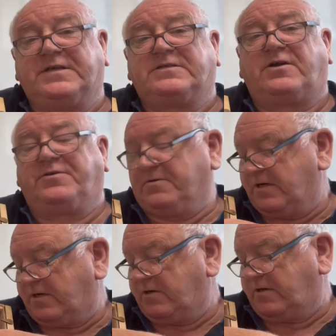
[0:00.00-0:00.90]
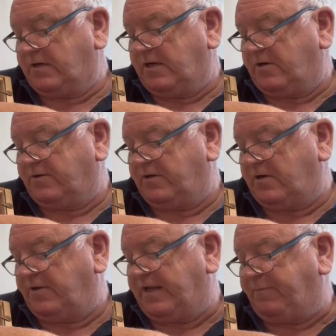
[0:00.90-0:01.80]
is on
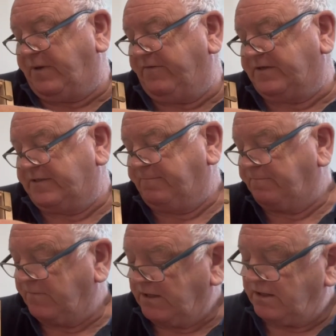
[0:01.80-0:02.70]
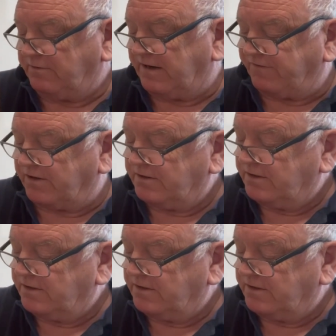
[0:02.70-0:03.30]
that pivot. You have a